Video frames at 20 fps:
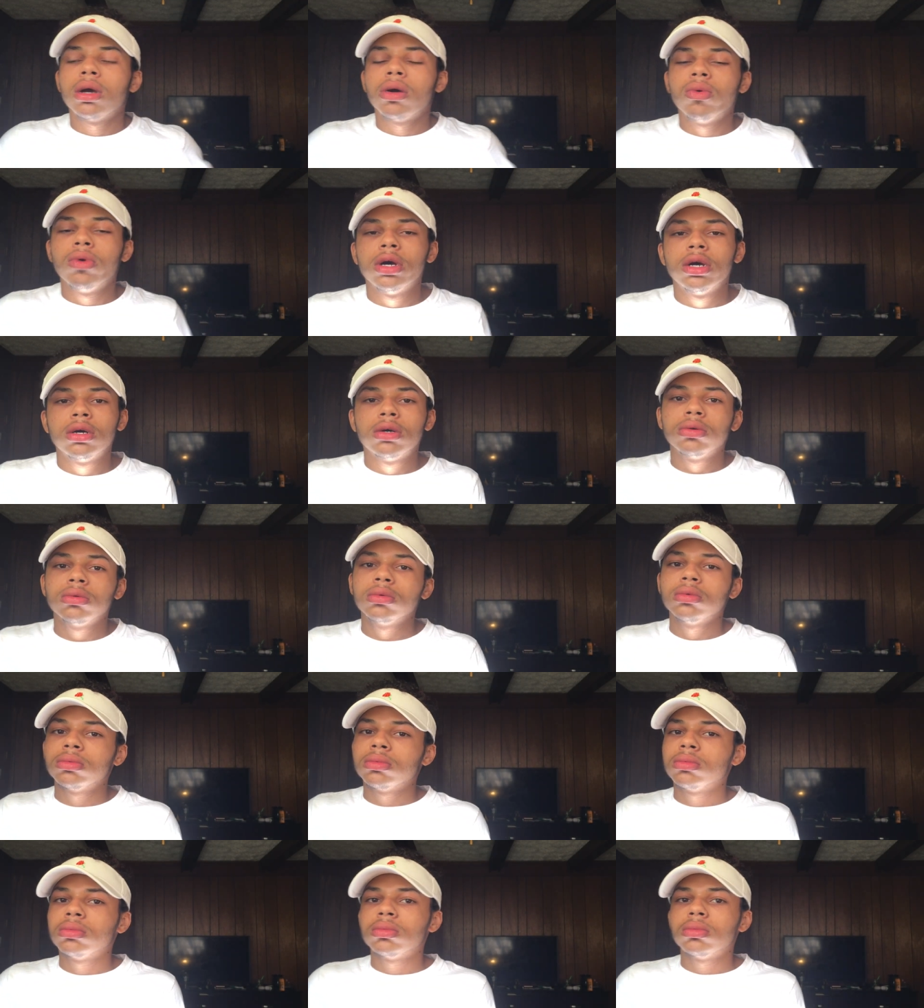Well,
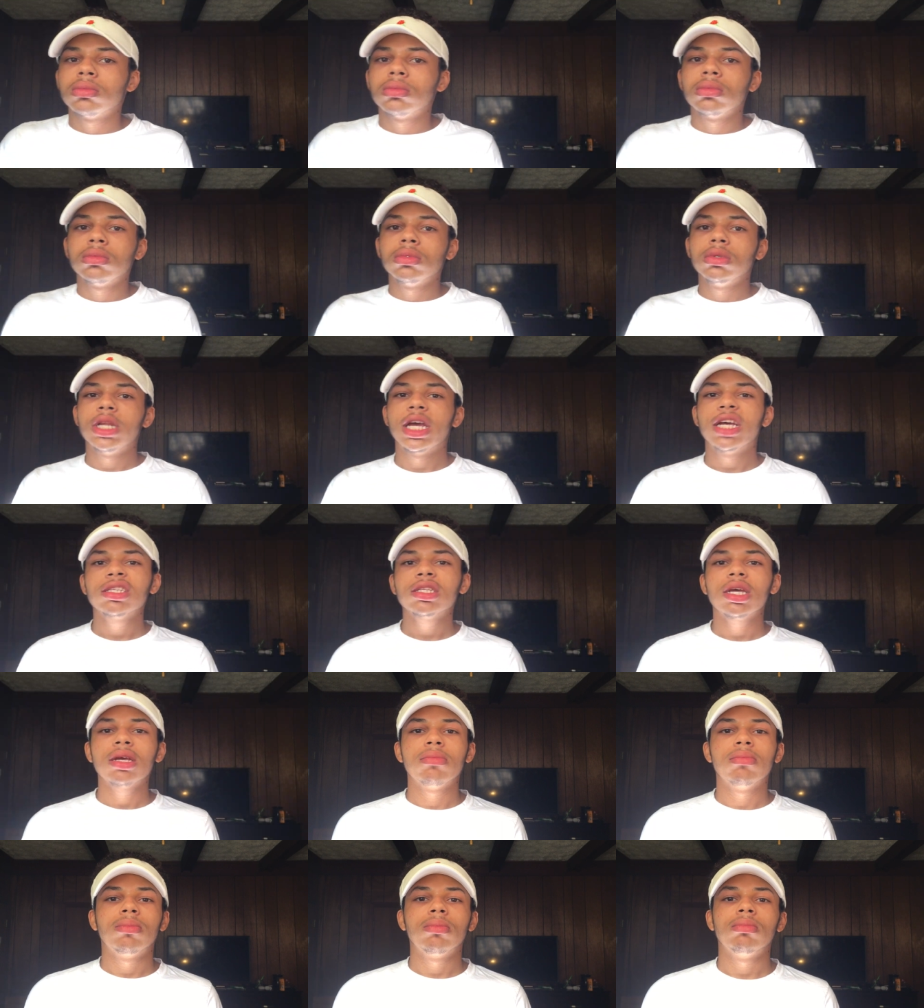that's
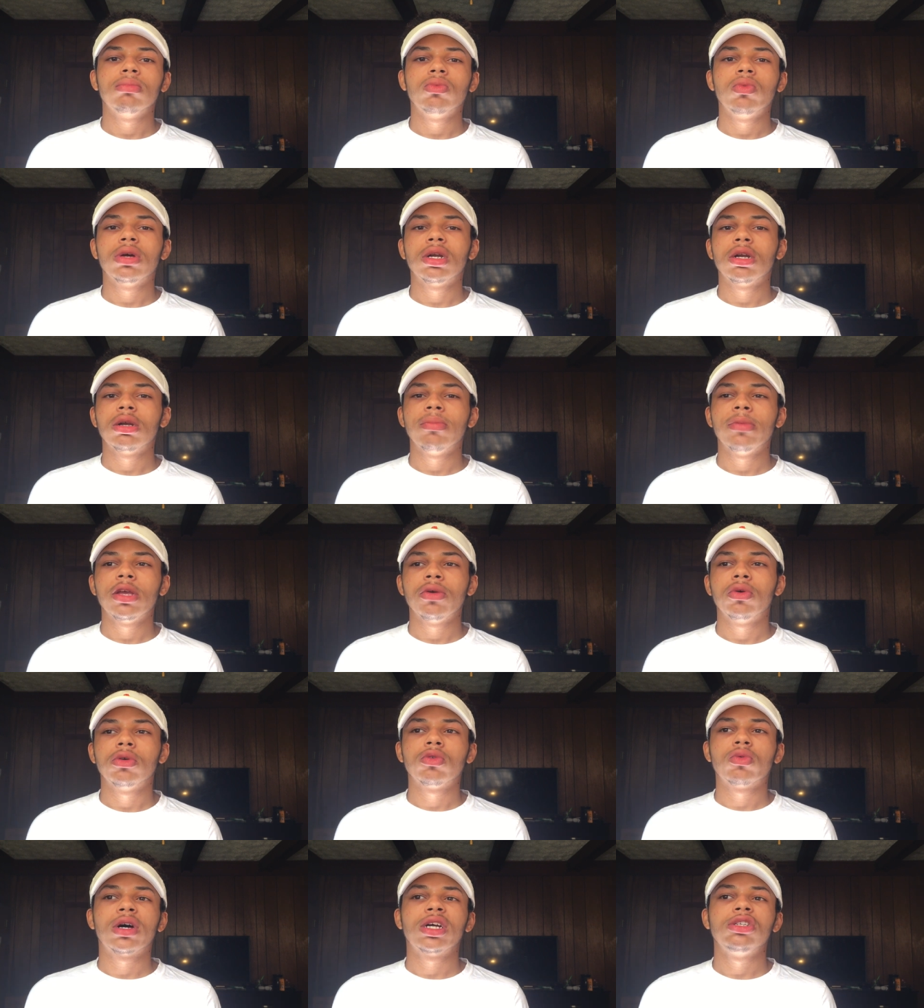like one of the main
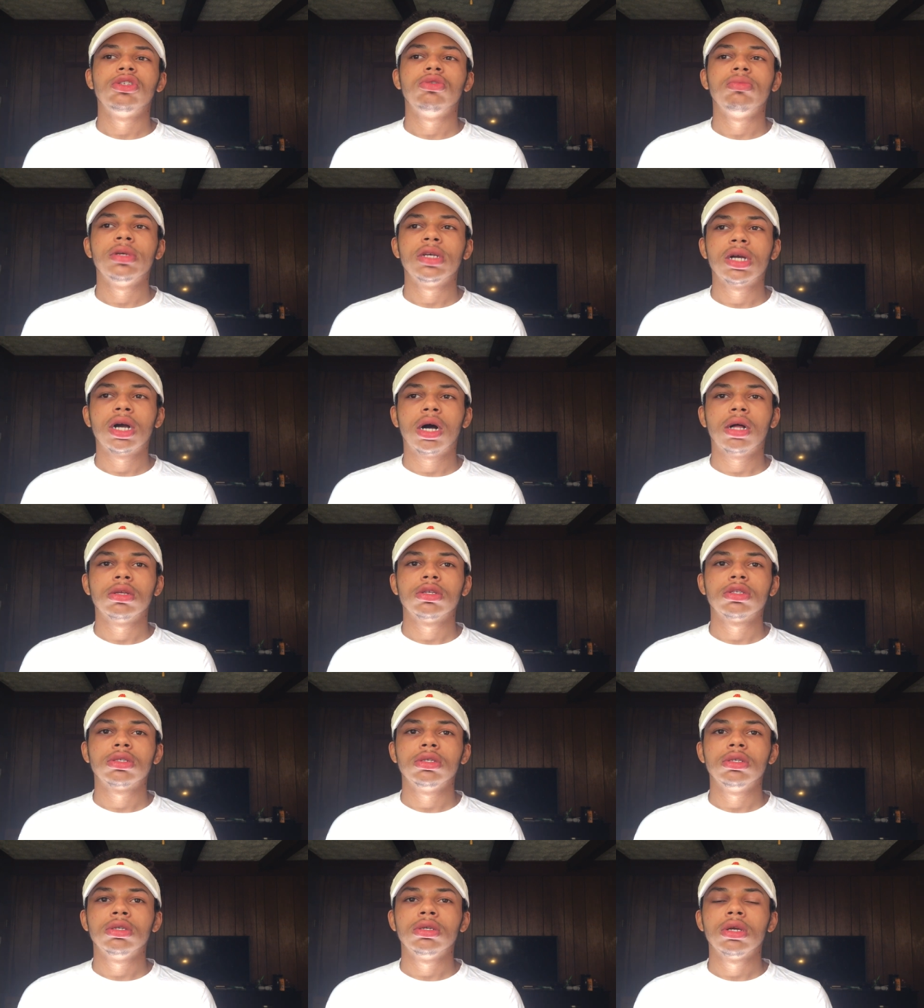ones. Why did you pick
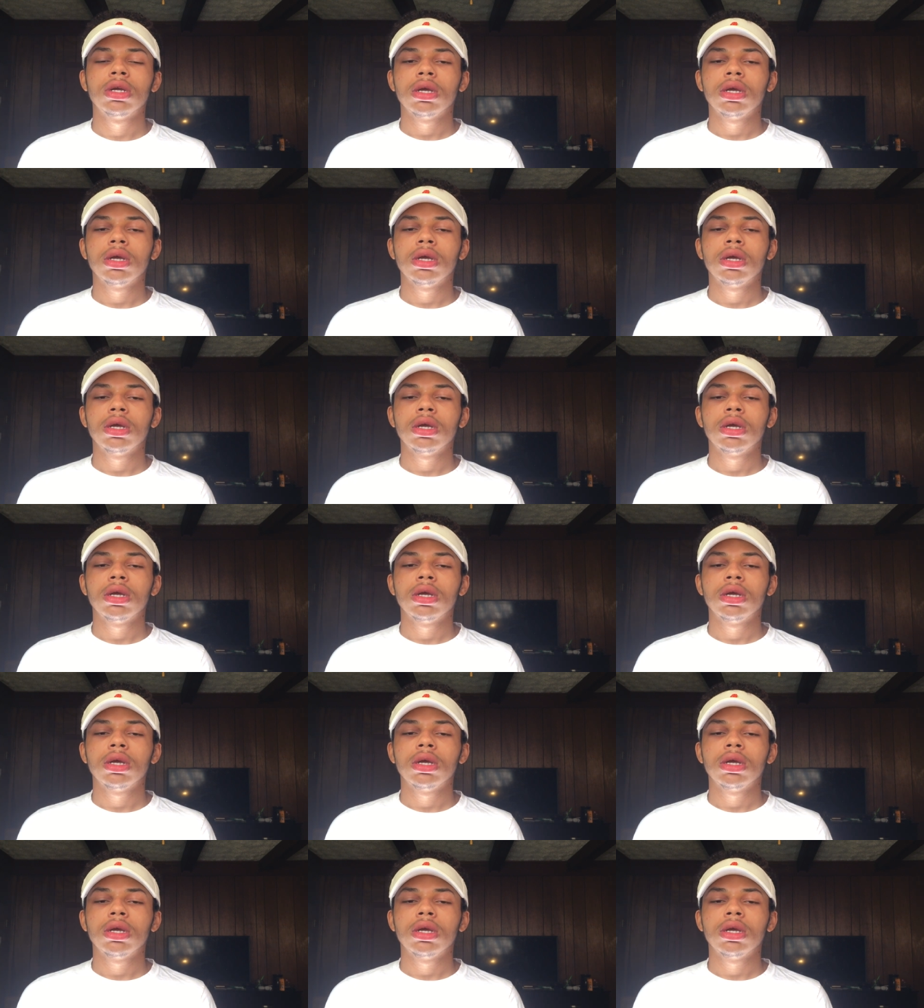Hollister?